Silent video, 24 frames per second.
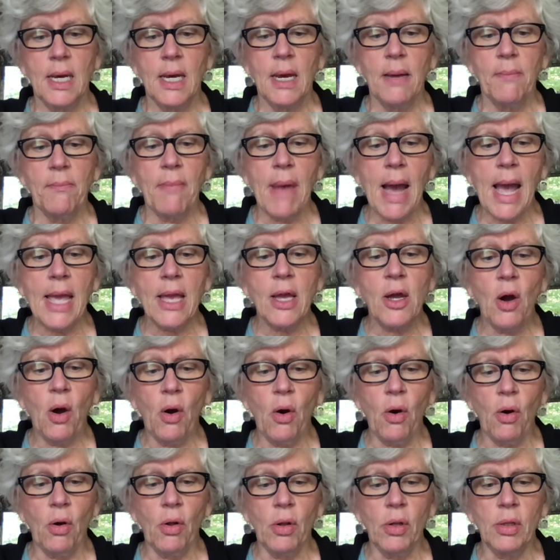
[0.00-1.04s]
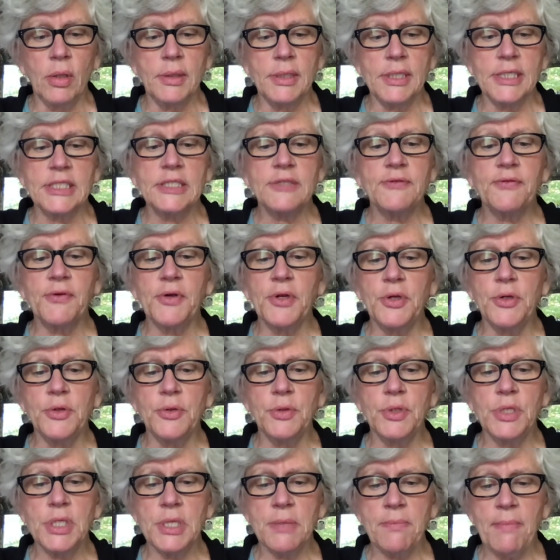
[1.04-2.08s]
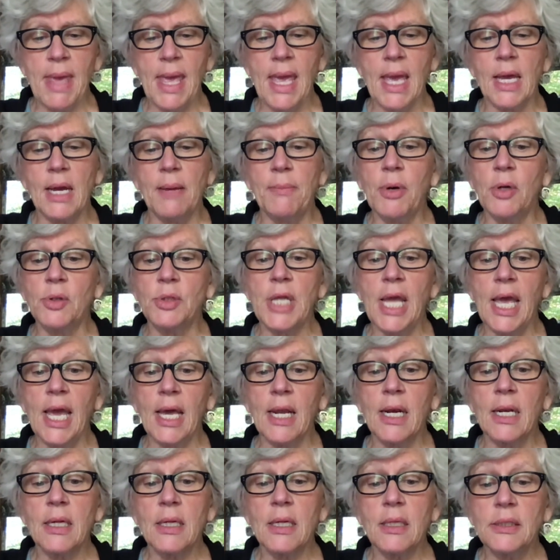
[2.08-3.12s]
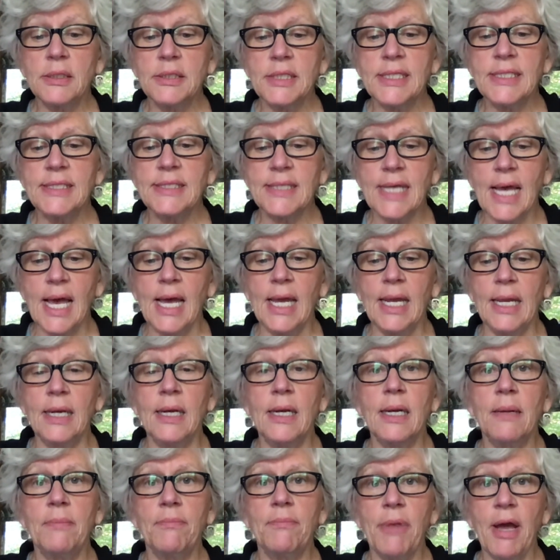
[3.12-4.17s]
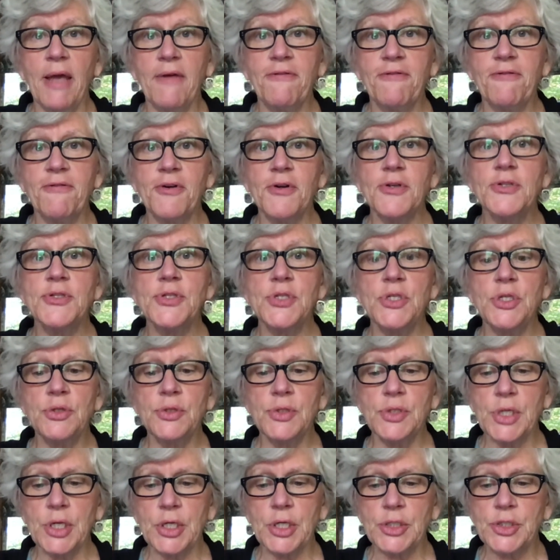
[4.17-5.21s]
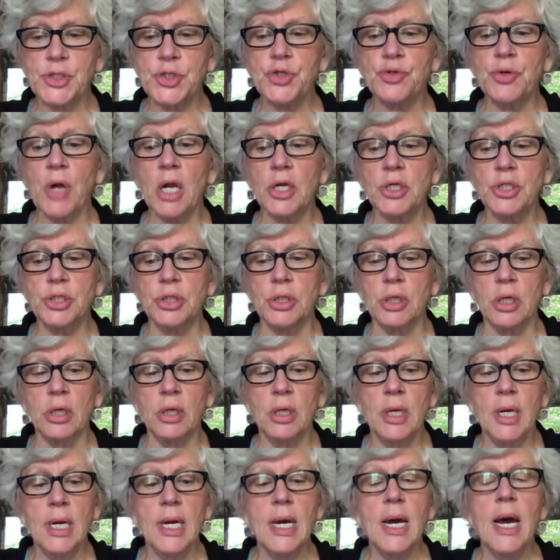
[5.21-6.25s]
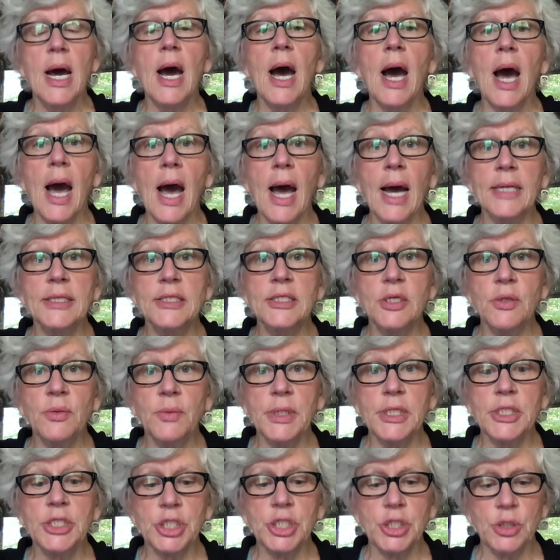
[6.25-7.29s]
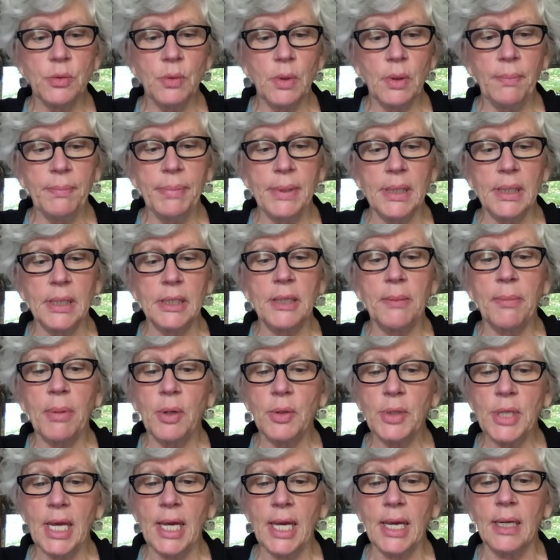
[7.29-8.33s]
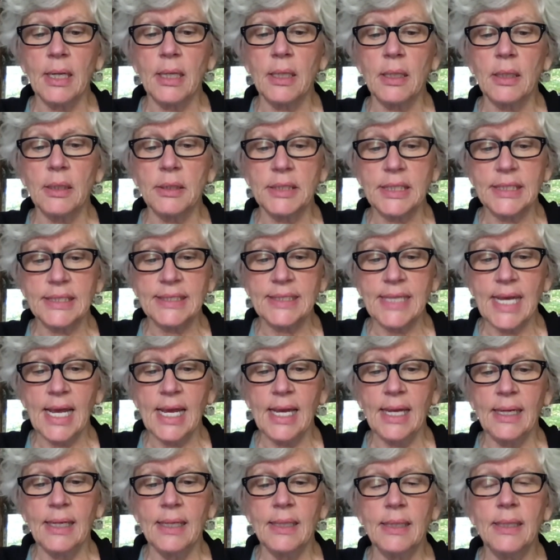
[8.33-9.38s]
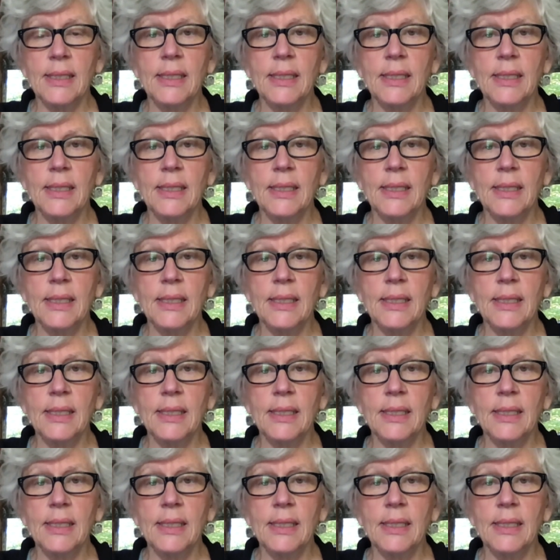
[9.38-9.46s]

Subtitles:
My goal is for you to make a botanical design by first using a structure onto which you will build a botanical design.